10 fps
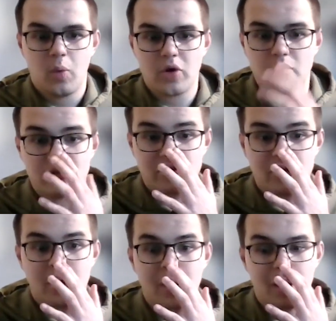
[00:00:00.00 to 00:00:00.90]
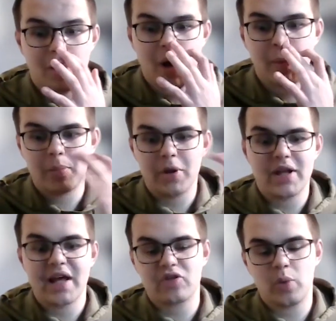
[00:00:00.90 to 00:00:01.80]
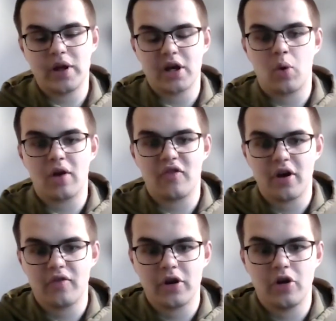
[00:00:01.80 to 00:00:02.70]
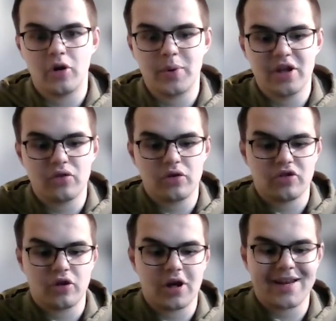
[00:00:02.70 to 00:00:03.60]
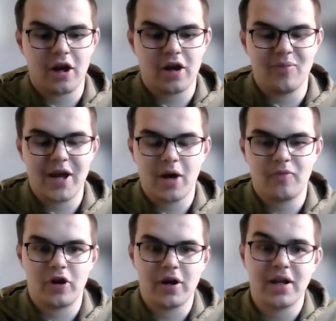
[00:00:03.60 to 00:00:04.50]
which was a bummer, but the next week I qualified for the European Tour, so that kind of made up for it.